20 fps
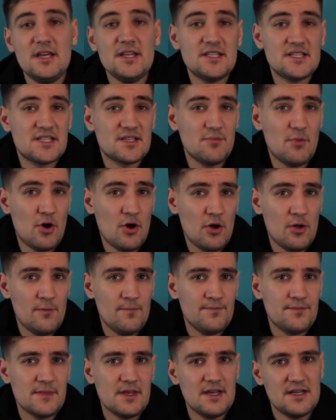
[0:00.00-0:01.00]
It's
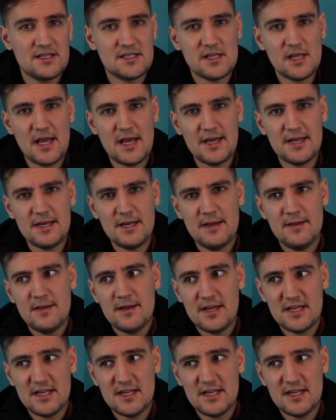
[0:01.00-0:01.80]
small, it's light,